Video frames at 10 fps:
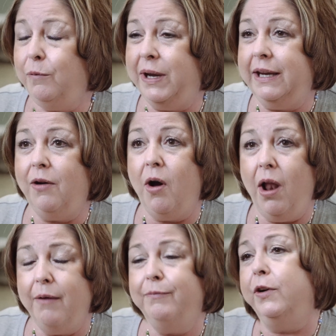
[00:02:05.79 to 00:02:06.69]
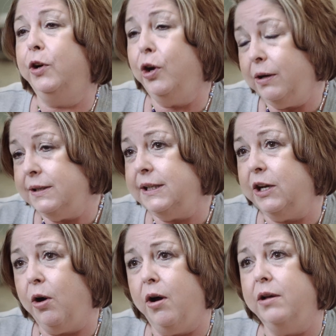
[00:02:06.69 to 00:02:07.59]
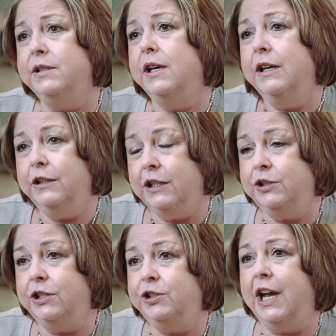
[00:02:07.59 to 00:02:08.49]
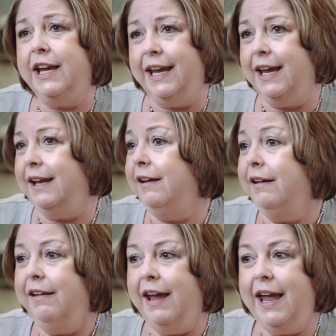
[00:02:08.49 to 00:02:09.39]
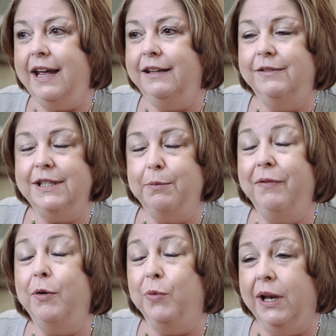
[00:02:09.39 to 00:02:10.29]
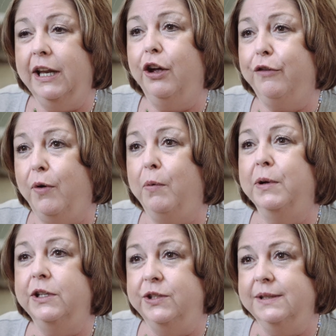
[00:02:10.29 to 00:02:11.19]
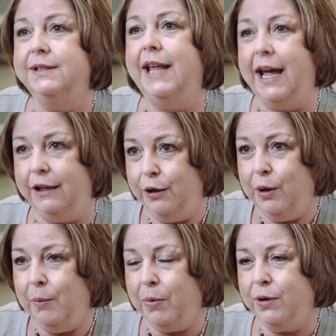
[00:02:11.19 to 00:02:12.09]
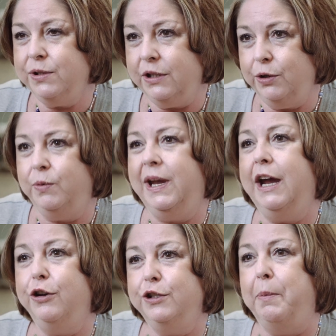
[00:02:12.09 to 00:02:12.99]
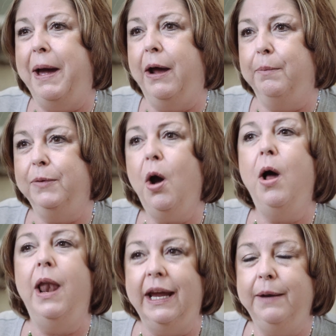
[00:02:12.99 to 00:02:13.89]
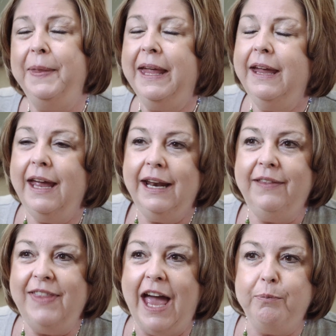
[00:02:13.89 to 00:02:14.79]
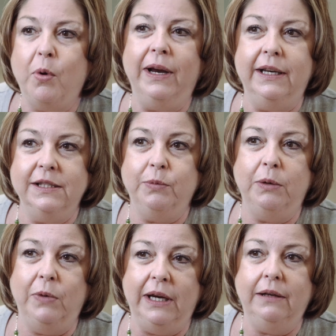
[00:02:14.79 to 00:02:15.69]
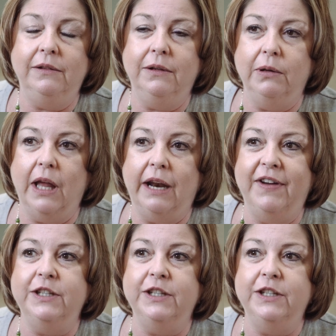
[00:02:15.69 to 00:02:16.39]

we call them for courtesy calls just to check in. And some of them really look forward to just that person who cares about them calling. And at that point is when we do a lot of